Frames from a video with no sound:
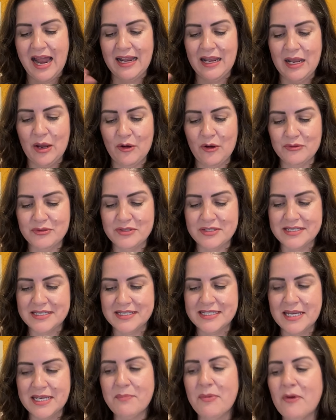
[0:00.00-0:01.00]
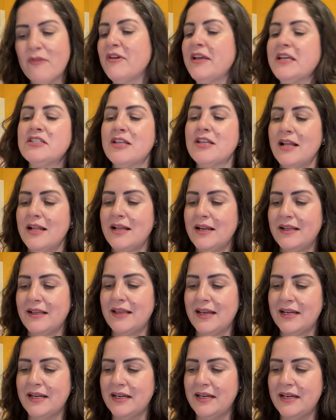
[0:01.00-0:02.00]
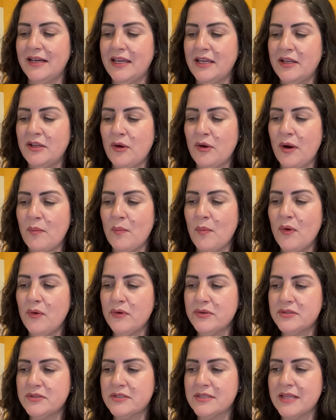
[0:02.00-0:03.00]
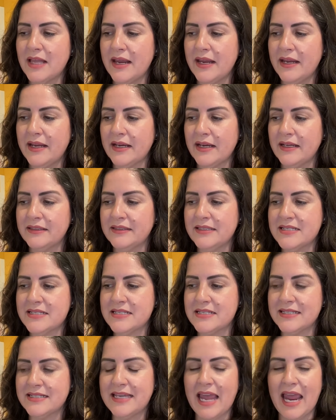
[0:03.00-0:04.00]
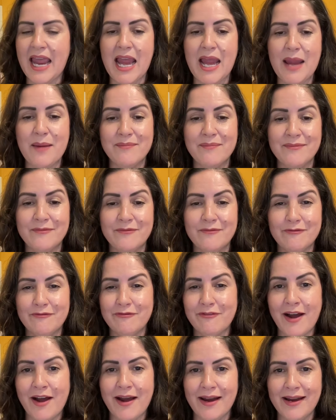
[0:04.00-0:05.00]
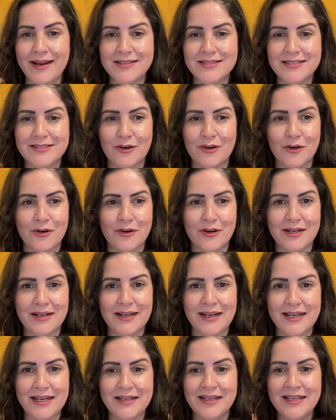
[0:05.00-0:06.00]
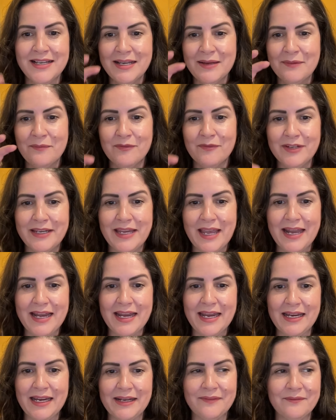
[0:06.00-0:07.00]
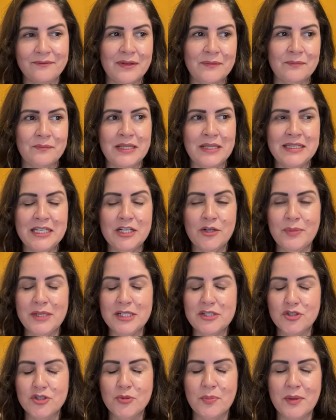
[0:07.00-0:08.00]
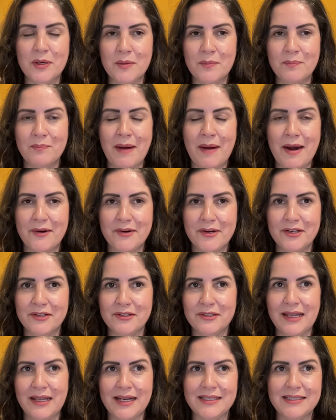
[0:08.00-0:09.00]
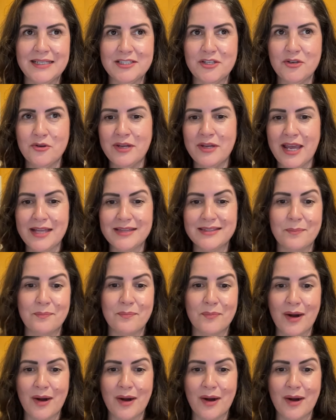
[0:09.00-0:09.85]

allow simple things almost like these game fights, or like getting a little bit Super Mario, like that you get a